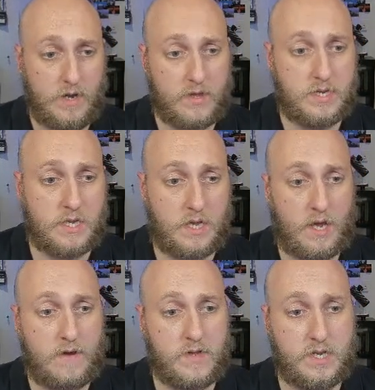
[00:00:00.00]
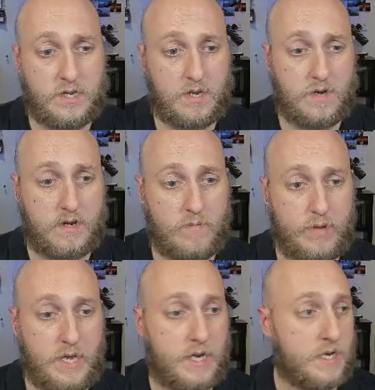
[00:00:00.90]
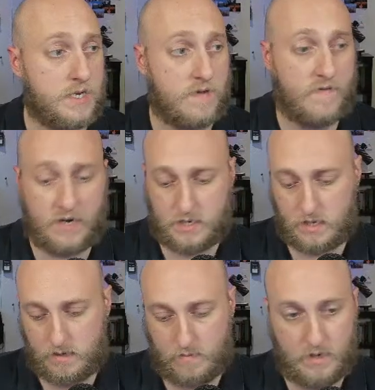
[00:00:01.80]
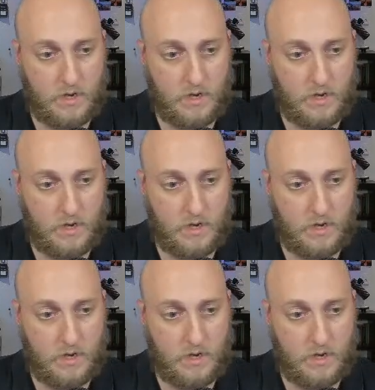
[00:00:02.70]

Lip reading: This is completely connected to the file system.